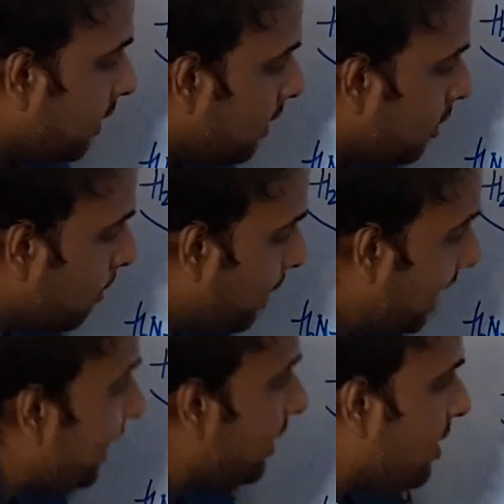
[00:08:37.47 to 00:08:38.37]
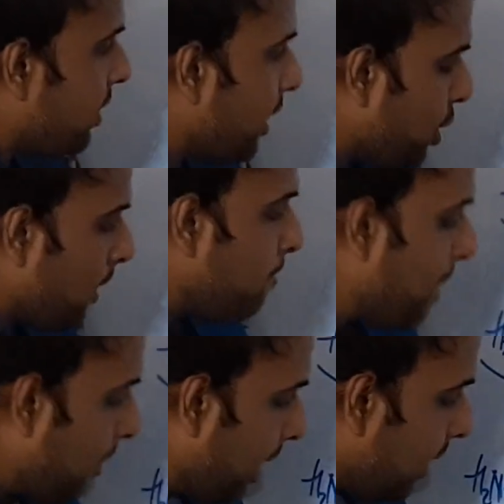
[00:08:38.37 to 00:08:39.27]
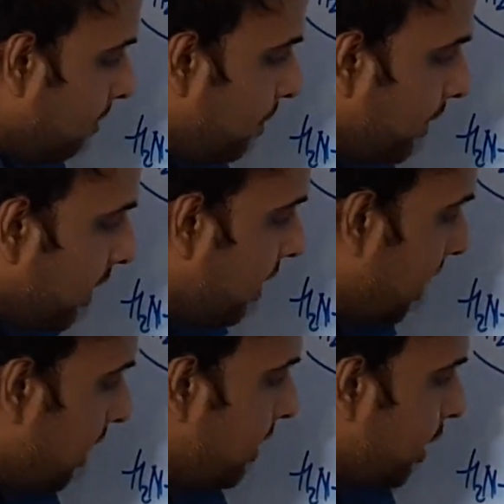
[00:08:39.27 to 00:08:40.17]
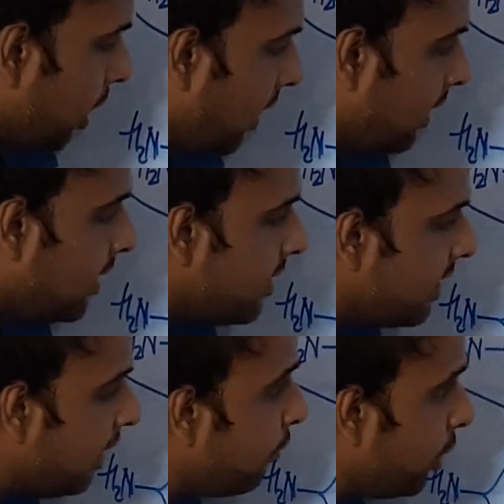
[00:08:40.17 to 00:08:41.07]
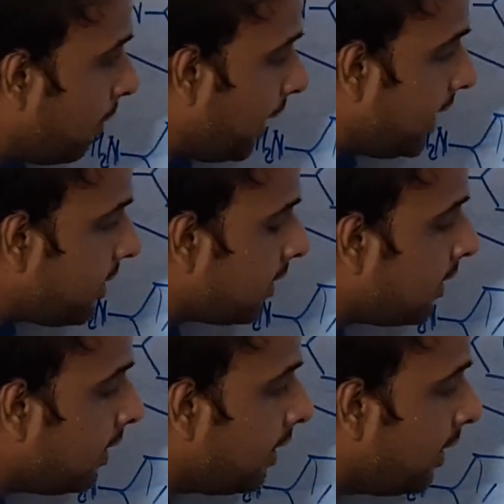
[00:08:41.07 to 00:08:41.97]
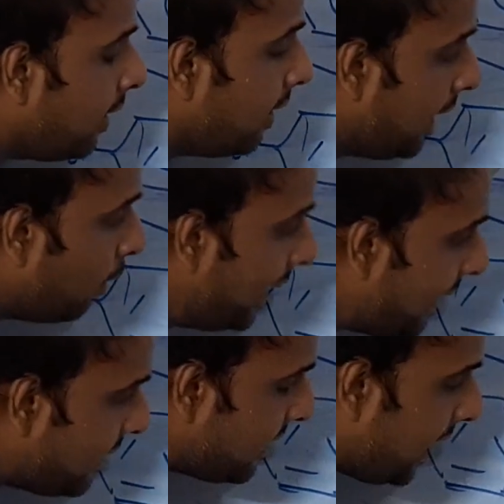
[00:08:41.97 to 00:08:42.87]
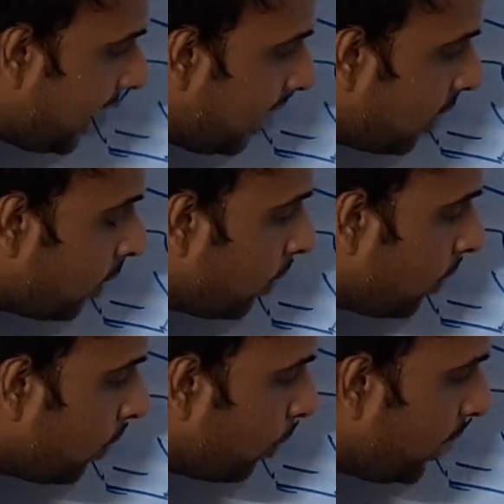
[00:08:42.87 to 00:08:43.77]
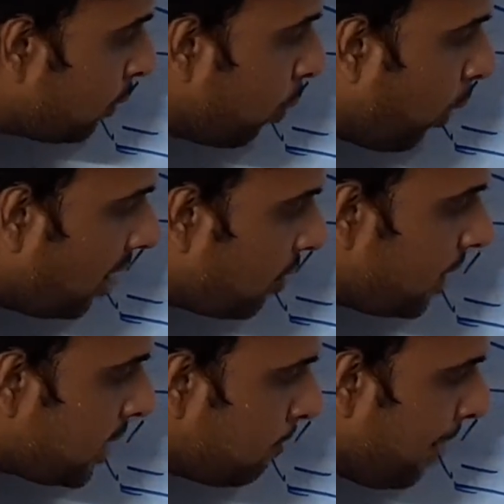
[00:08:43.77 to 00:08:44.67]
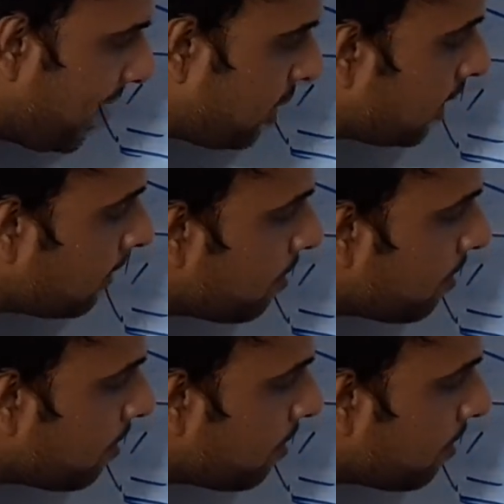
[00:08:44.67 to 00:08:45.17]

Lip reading: So beneath the structure of PABA, here is your sulfonamide. Now let us see with what respect